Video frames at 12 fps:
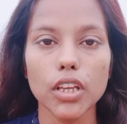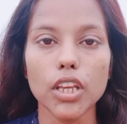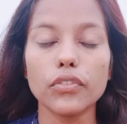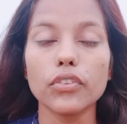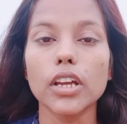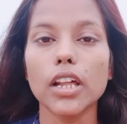
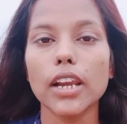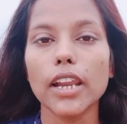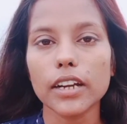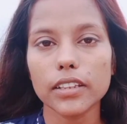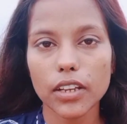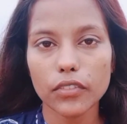If you
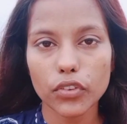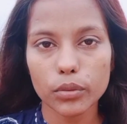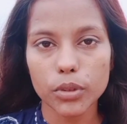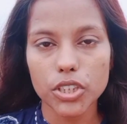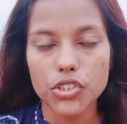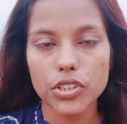collect the
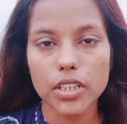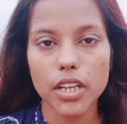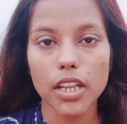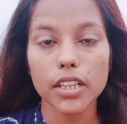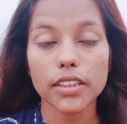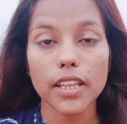information
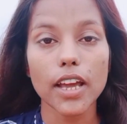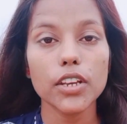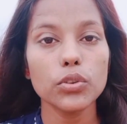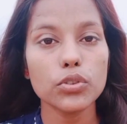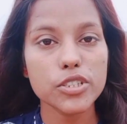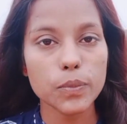and then
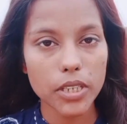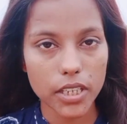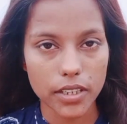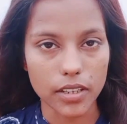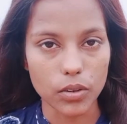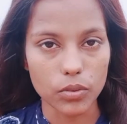you speak
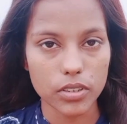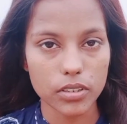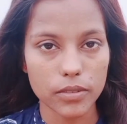it out.